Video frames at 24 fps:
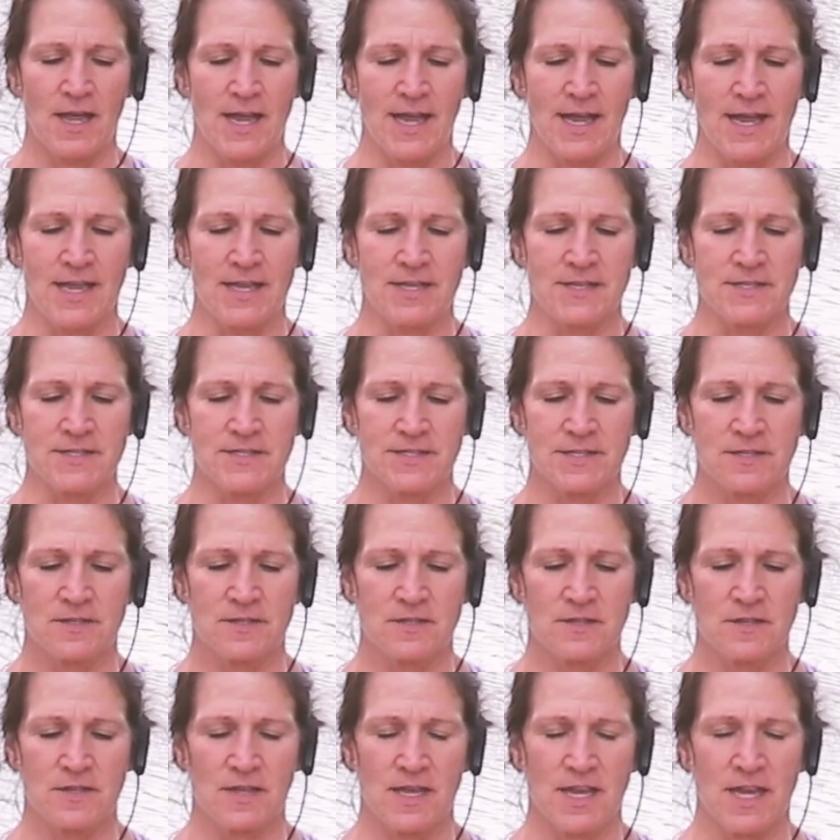And
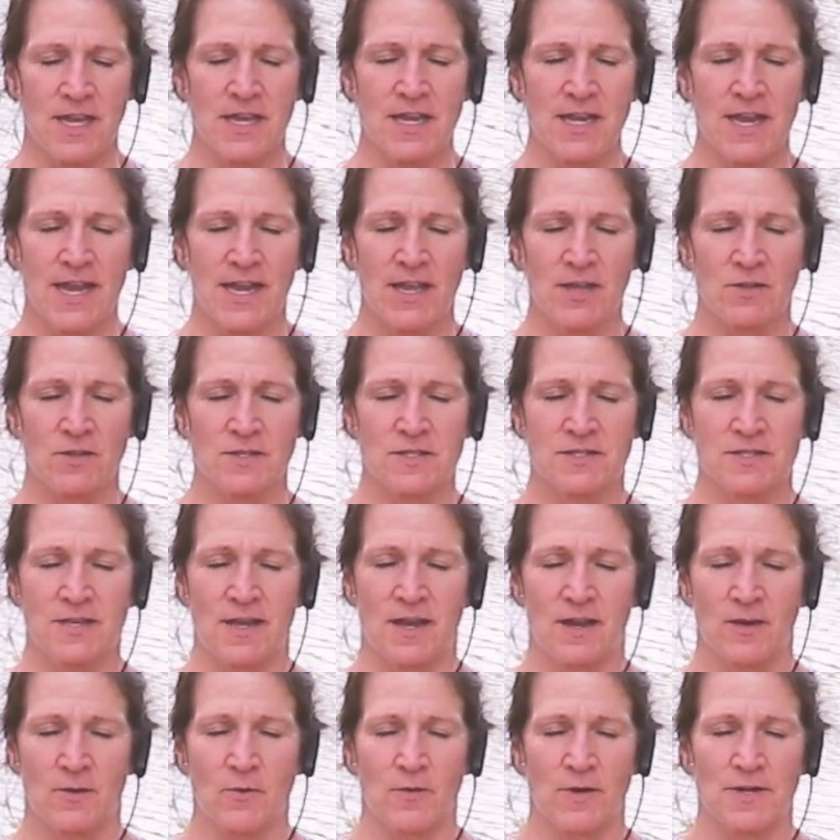the inhale is
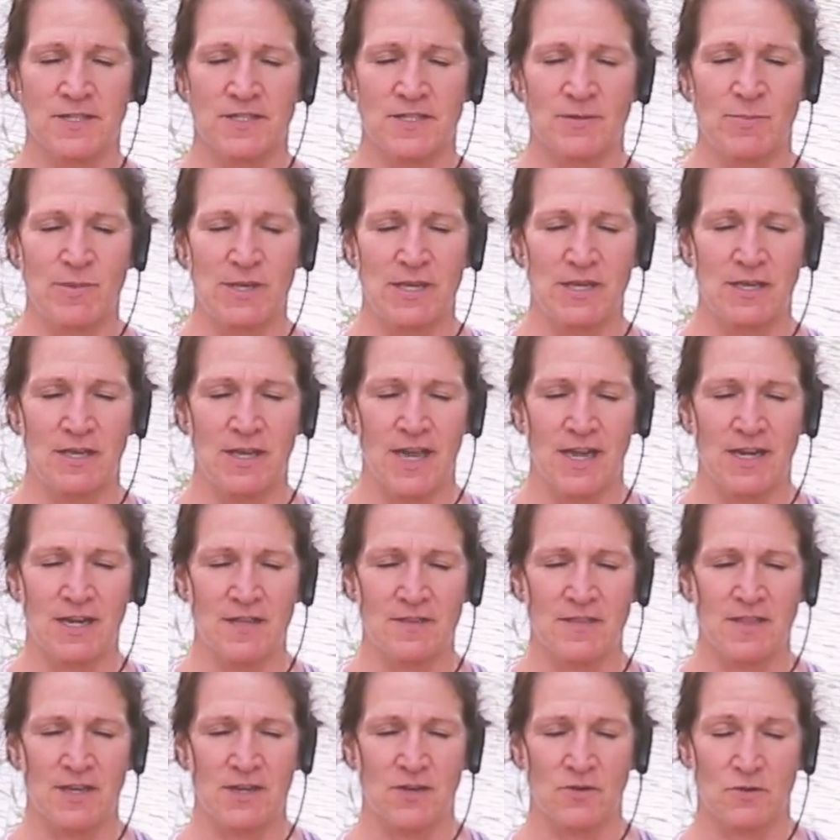not going to be
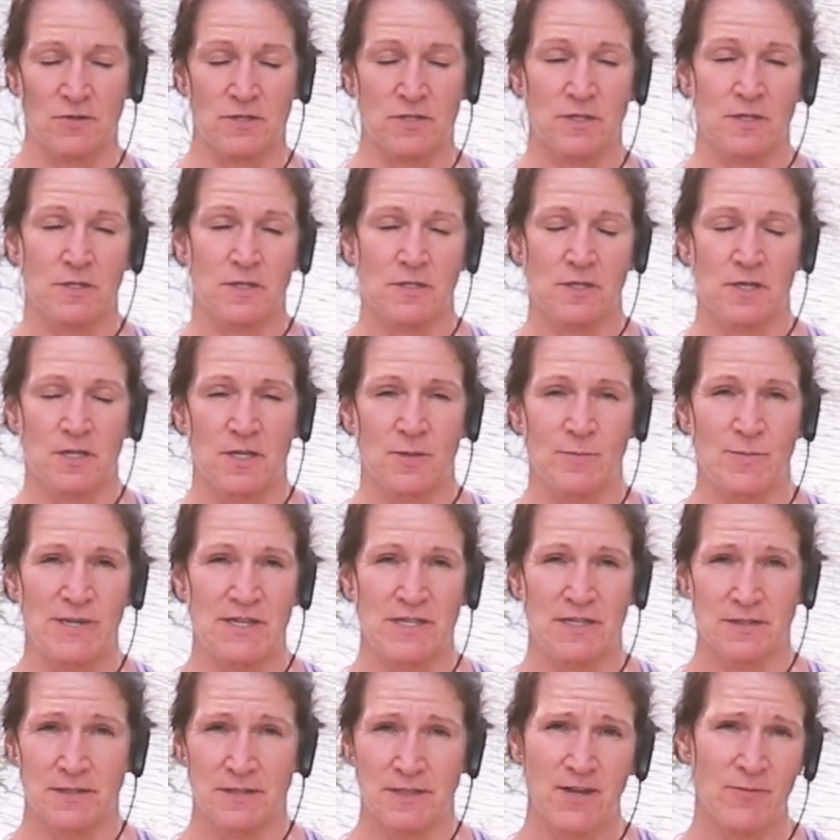anything you're going to
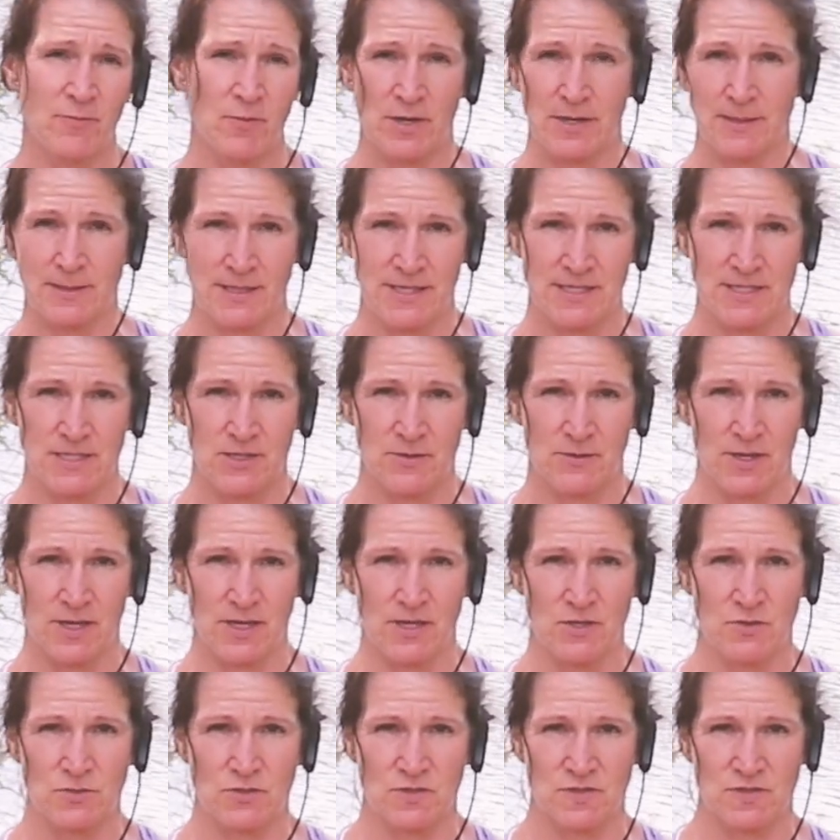be deliberately
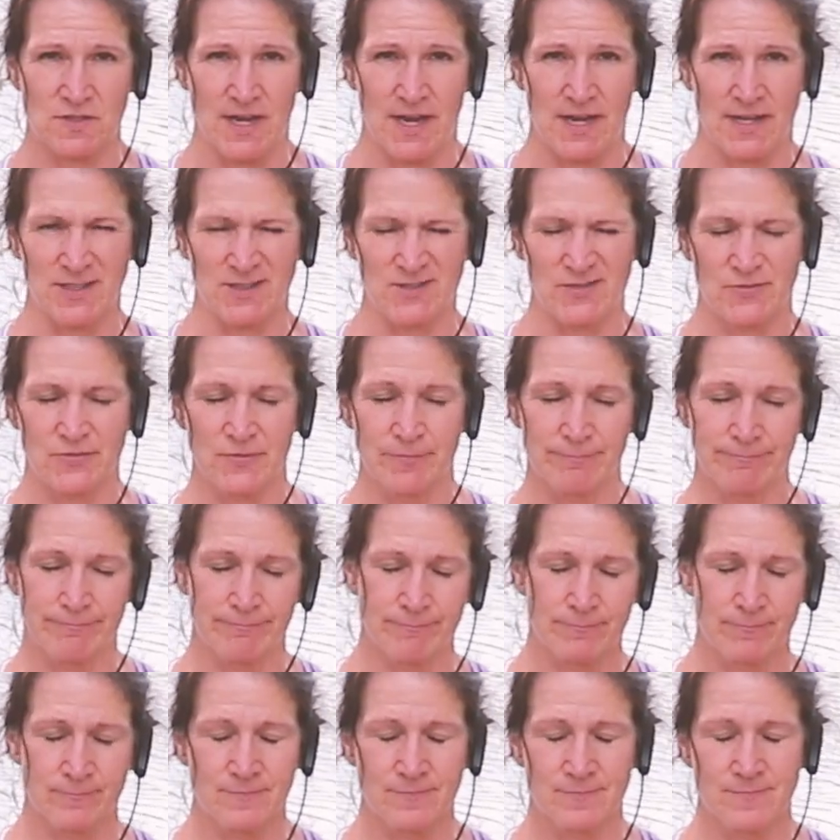doing. You just kind of
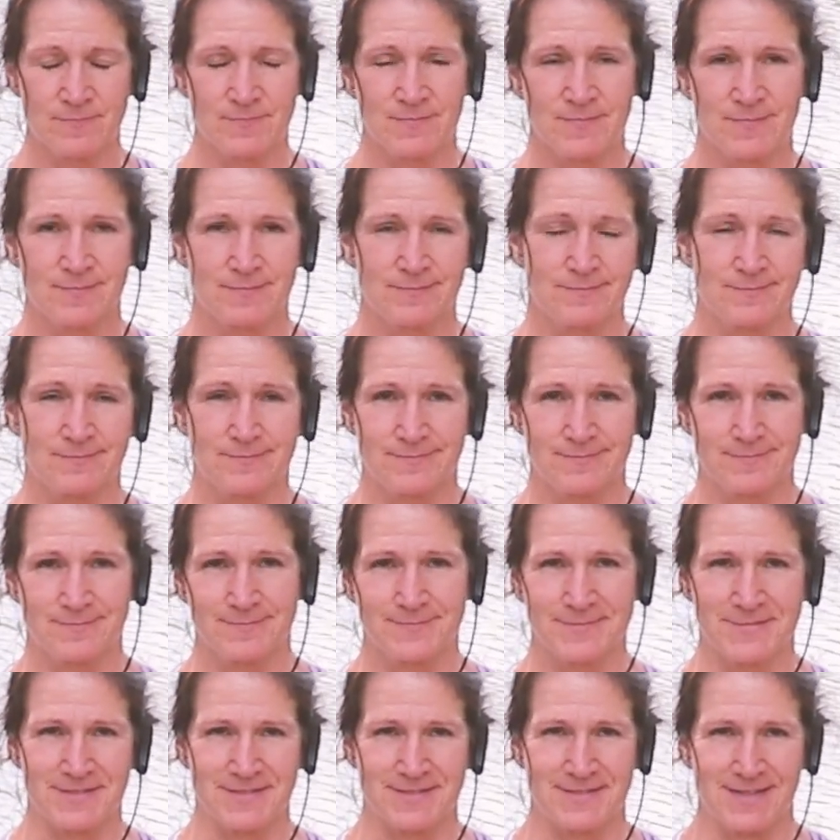
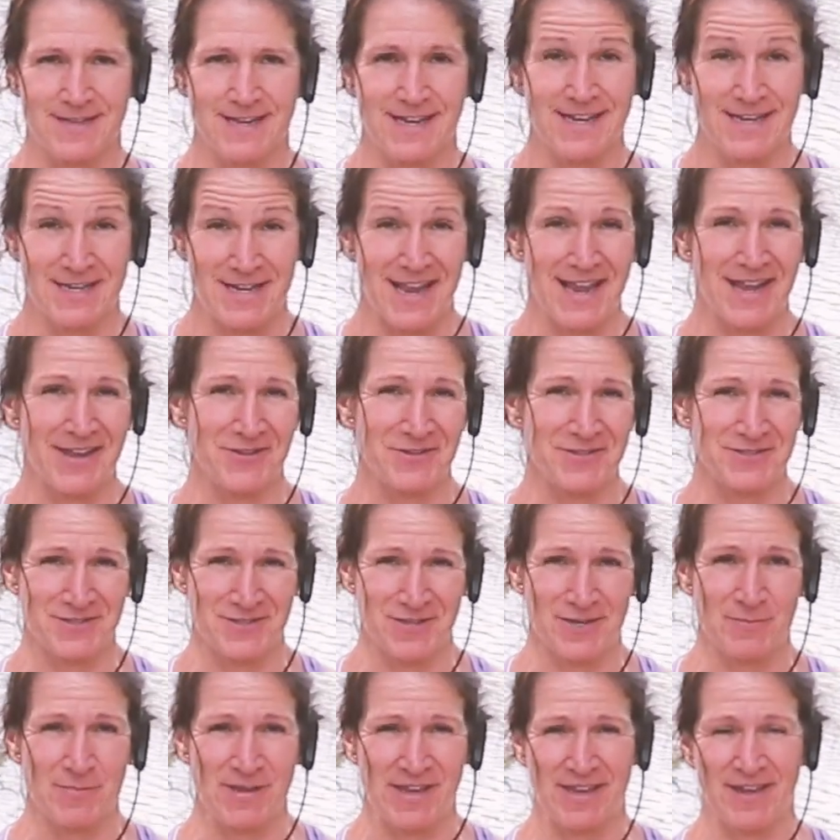just inhale. It's
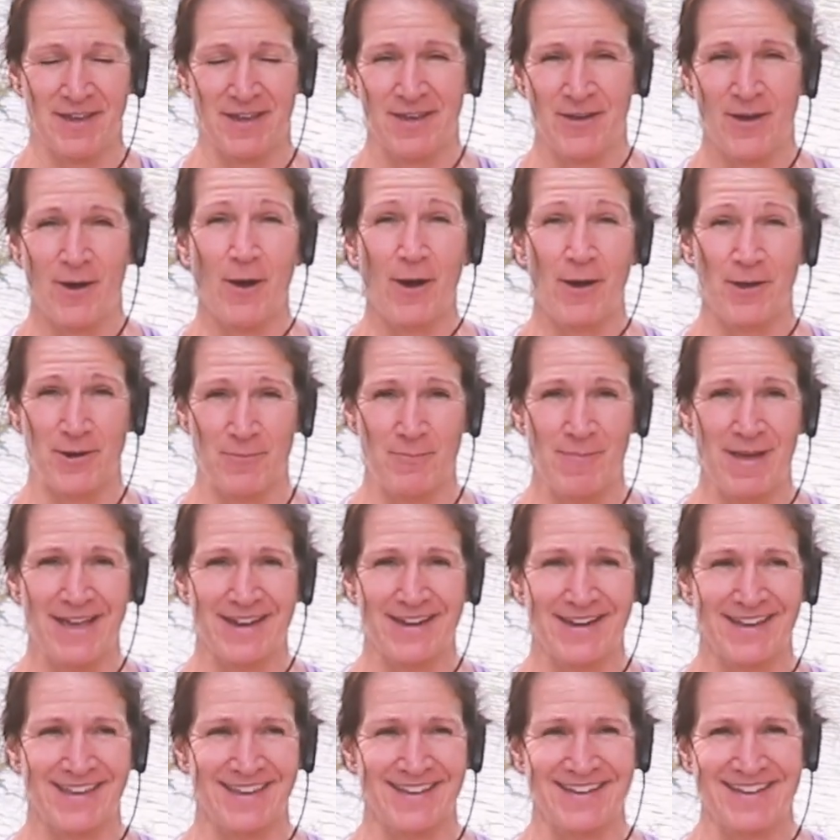going to be an
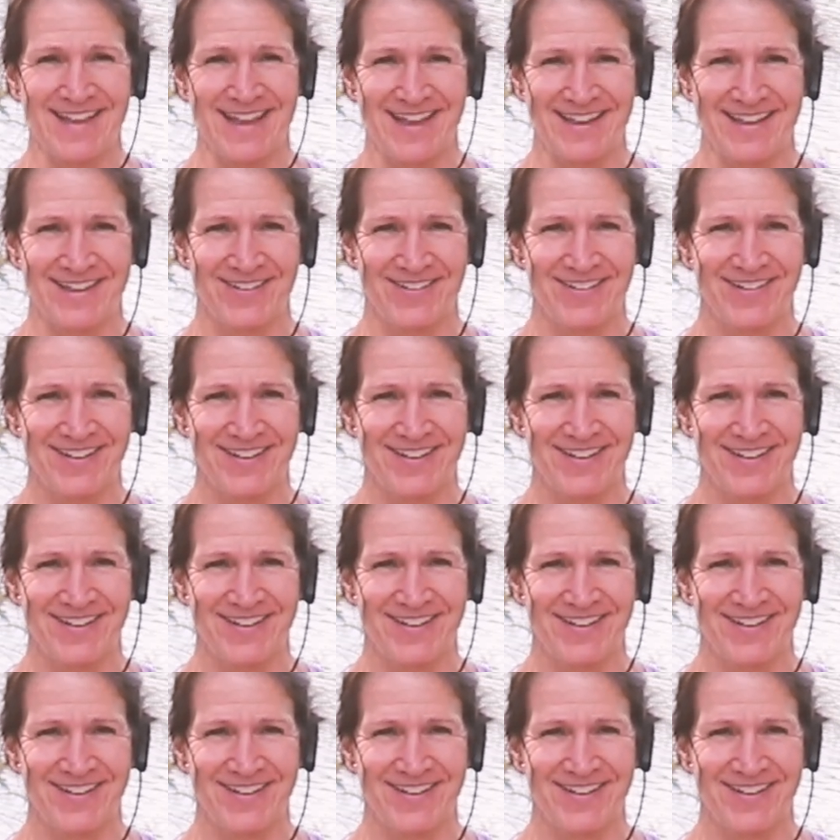automatic inhale.